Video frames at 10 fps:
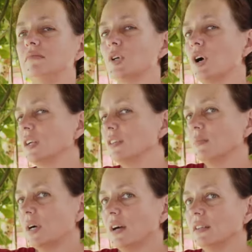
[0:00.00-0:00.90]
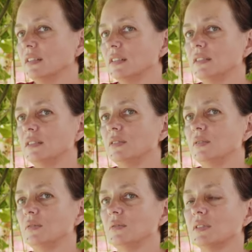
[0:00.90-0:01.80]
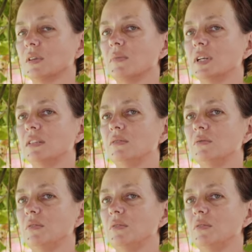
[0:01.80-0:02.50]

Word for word: talking about it to somebody who